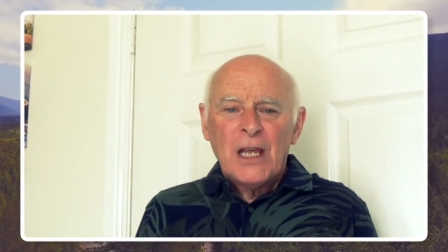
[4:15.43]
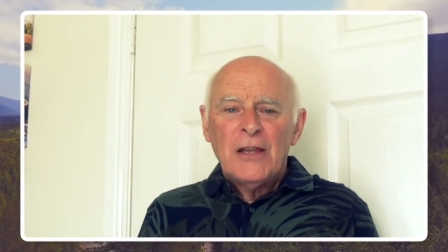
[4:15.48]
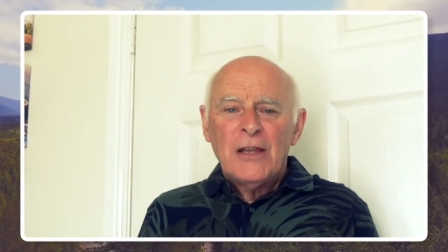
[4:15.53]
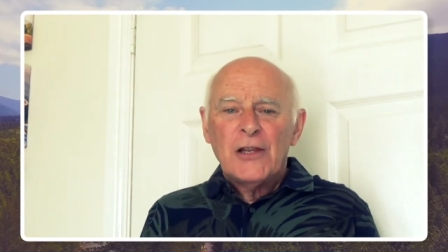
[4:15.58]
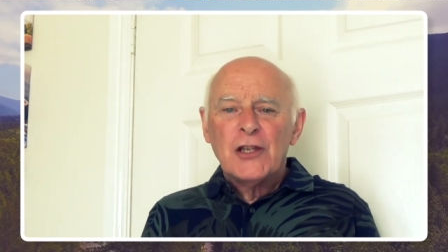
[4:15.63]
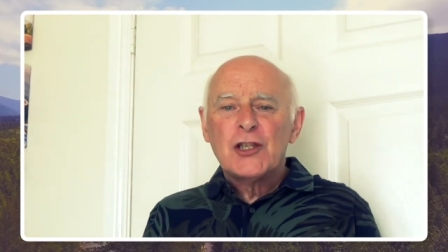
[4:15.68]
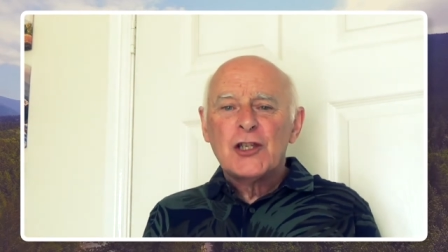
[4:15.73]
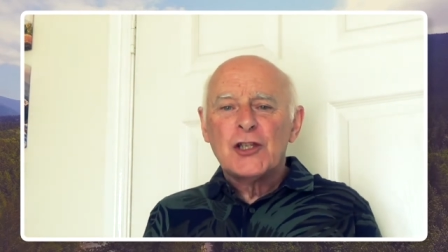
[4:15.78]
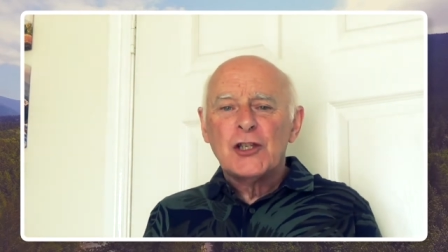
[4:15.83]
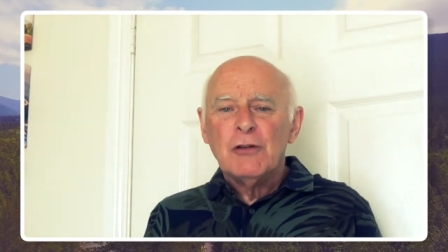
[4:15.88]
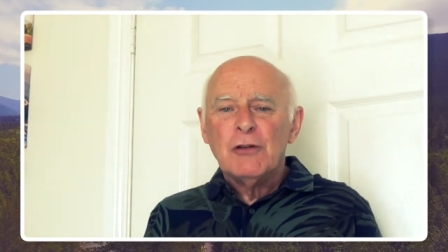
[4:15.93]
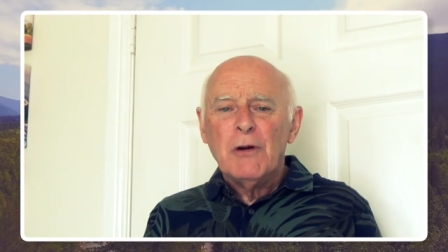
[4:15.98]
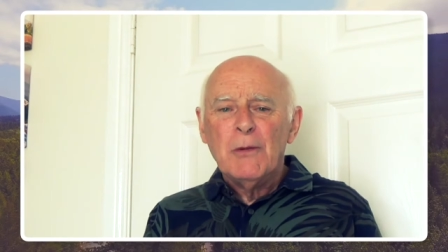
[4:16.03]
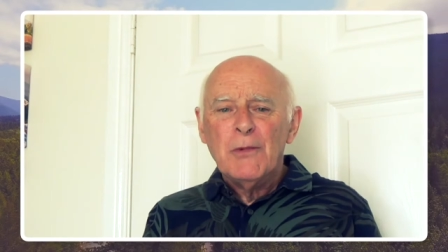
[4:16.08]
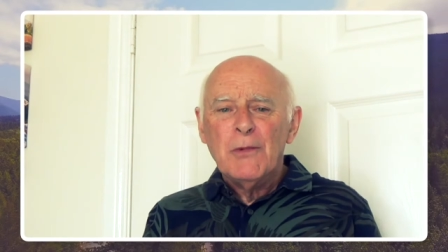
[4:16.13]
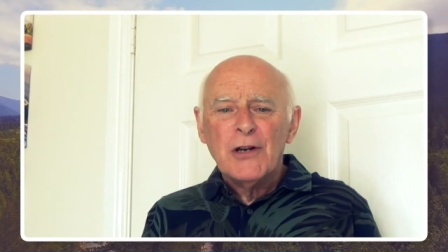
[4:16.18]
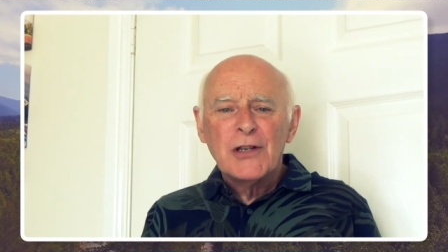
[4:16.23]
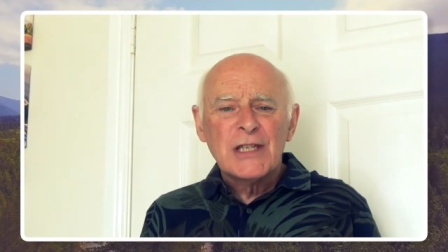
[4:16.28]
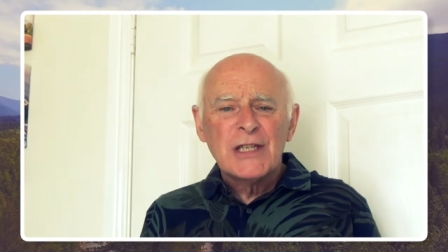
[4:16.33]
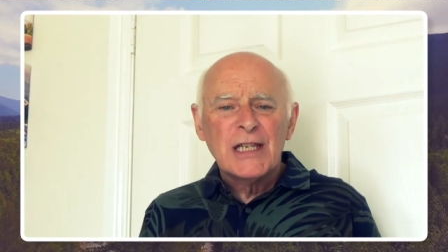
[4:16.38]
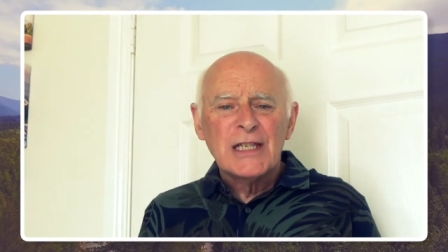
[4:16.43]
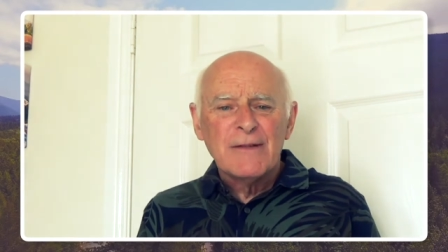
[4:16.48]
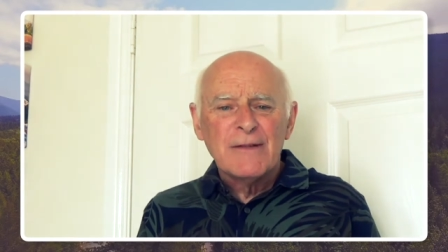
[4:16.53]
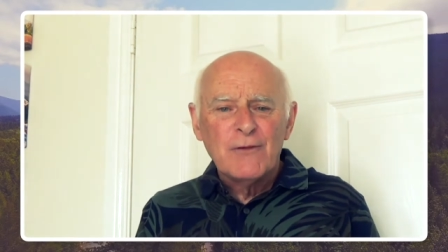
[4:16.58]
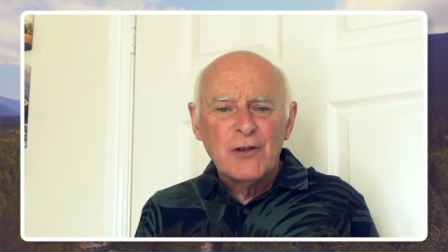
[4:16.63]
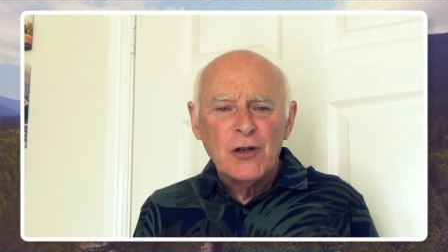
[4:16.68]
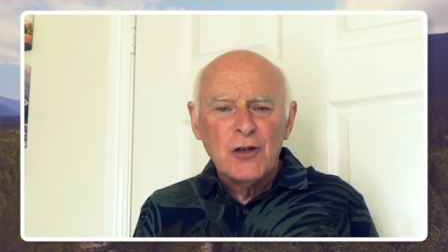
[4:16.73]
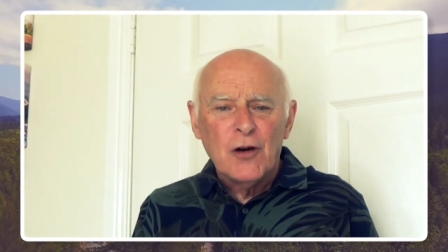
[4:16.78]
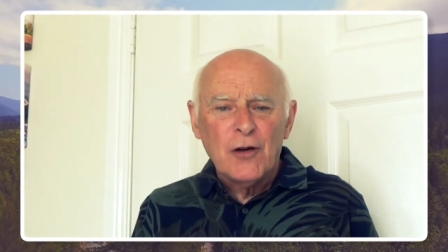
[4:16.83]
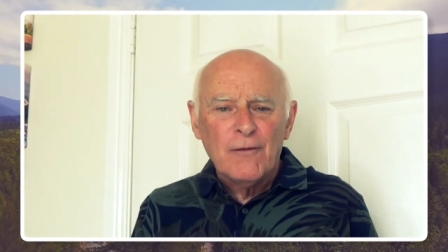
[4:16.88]
The sure mercies of
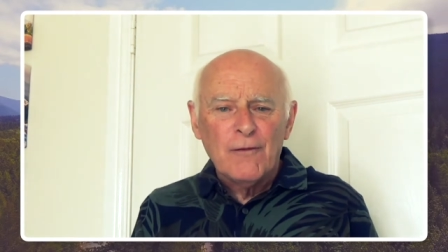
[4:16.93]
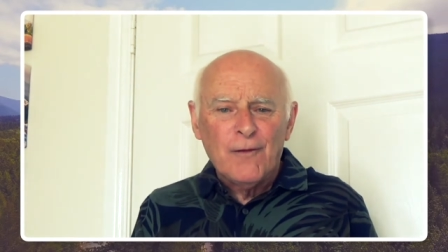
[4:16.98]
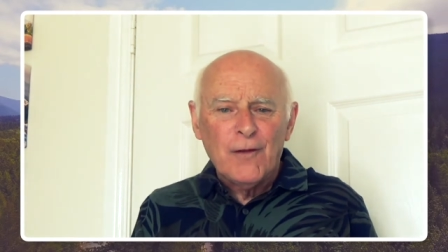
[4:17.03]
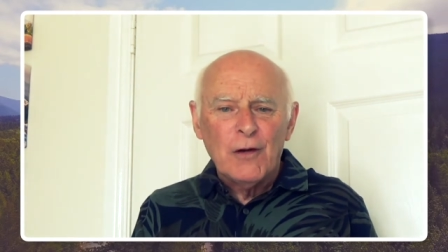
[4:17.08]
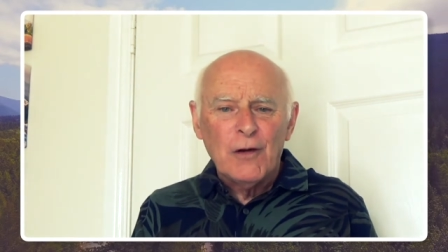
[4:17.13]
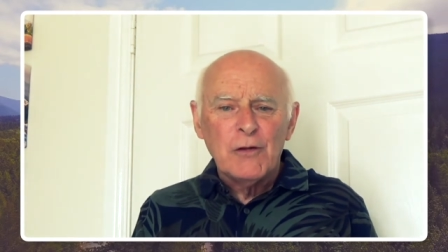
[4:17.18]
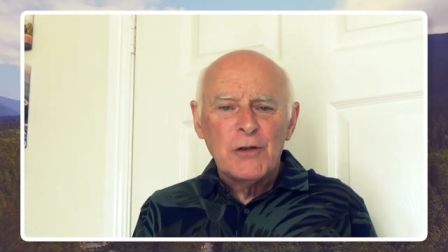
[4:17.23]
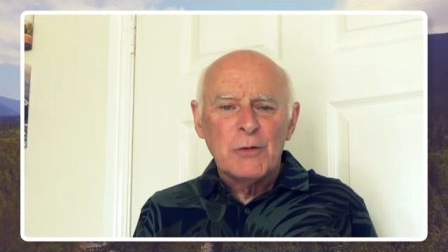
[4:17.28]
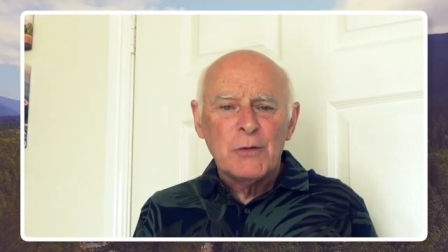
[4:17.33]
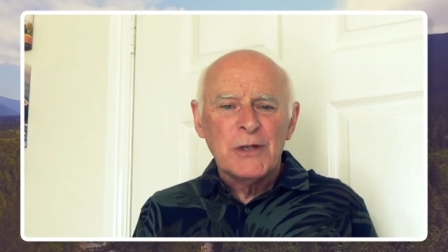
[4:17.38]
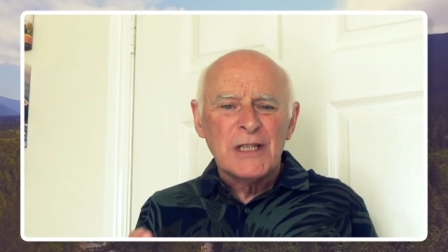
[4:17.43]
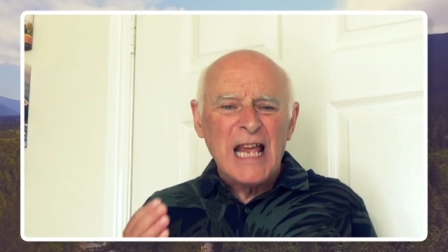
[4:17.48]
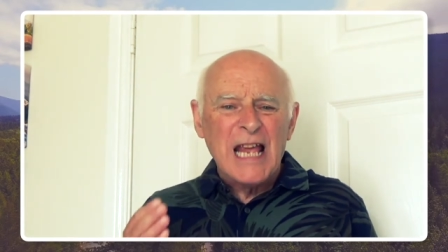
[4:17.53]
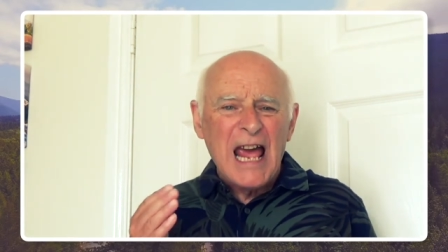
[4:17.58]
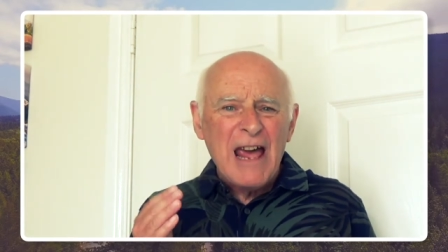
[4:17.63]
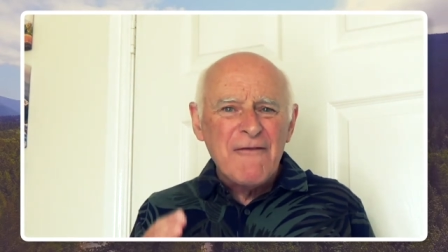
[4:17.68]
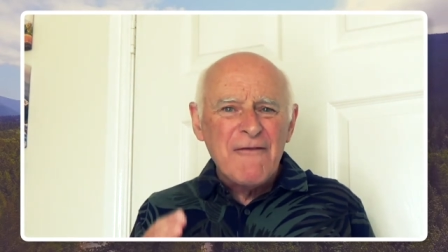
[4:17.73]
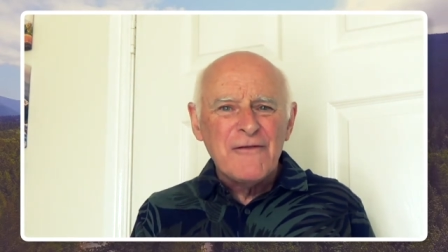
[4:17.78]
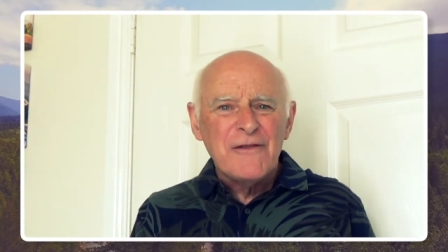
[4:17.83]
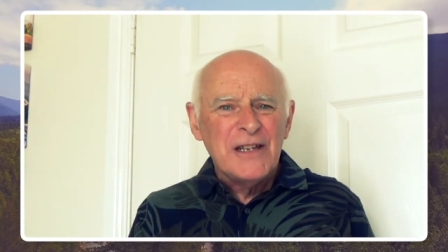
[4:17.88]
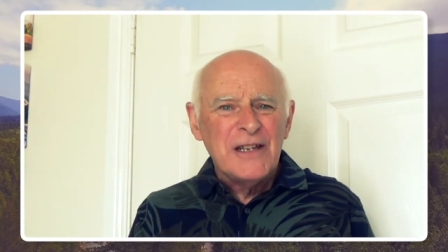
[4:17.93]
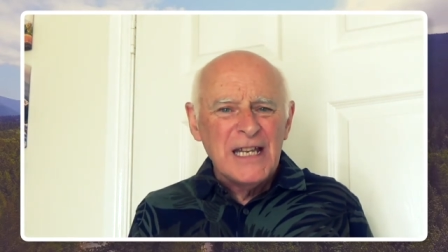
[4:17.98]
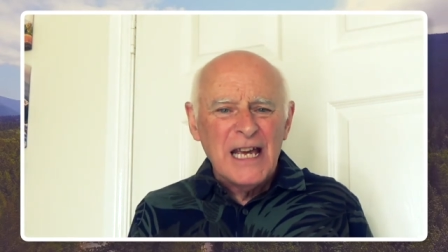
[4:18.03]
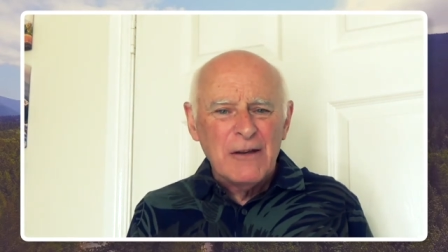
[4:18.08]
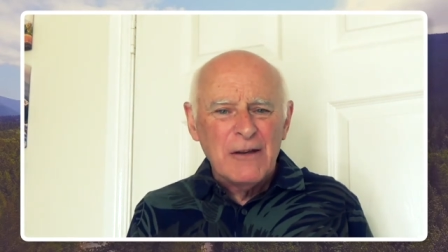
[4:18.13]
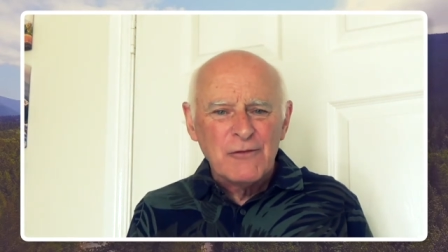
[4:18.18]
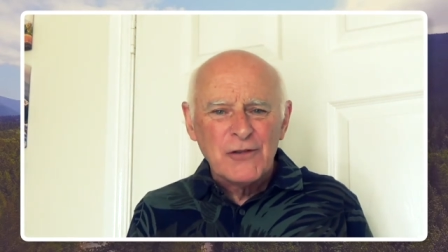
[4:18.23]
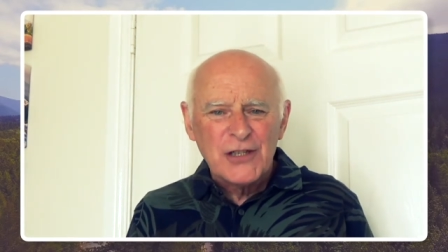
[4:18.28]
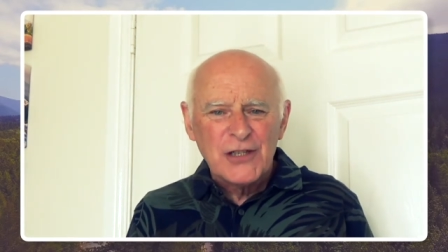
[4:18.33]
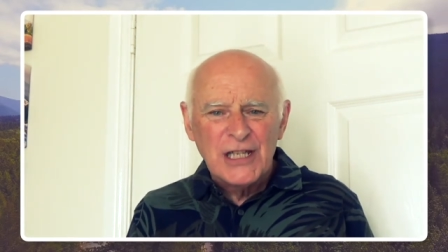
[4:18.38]
God flow to us every day
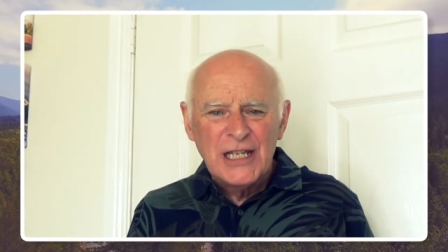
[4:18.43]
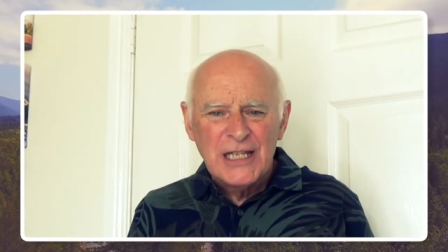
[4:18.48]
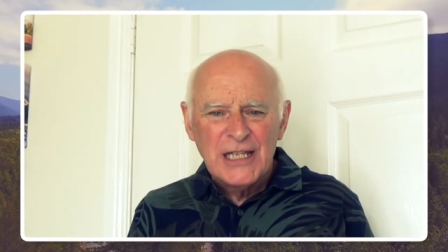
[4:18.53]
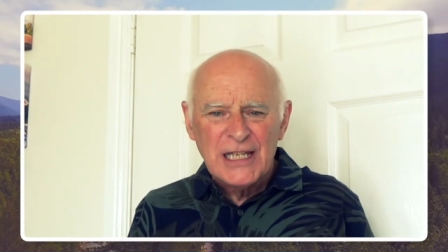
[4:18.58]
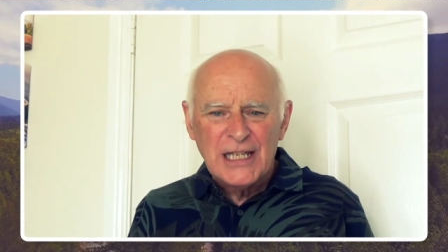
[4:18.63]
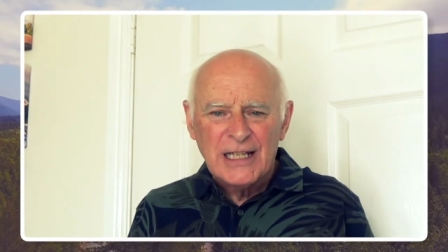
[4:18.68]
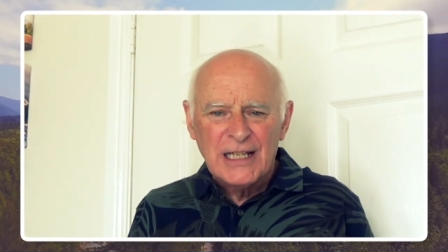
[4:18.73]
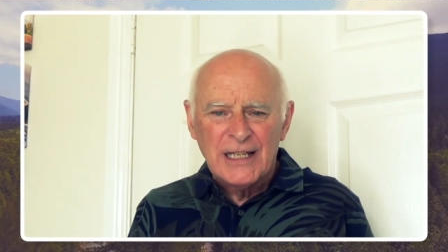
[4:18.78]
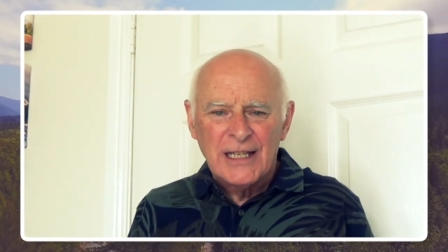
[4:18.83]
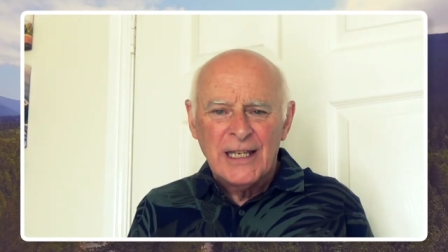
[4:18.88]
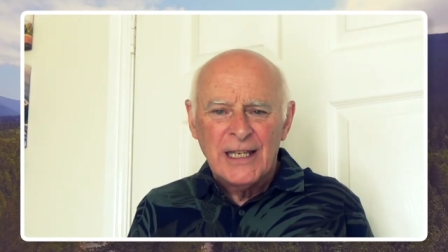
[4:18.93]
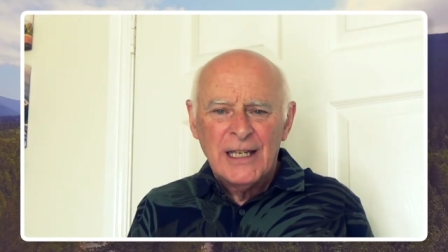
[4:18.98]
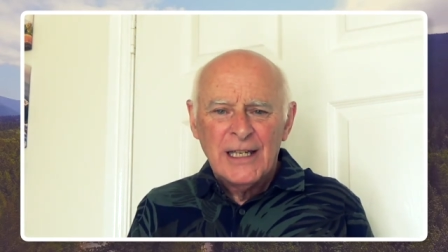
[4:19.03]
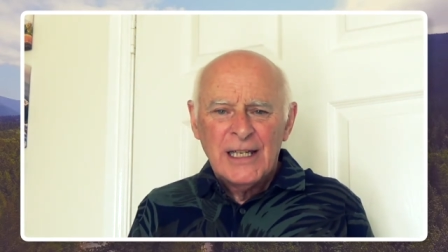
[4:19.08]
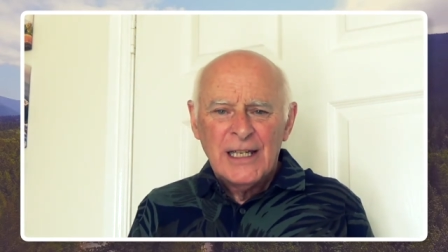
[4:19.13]
unceasingly.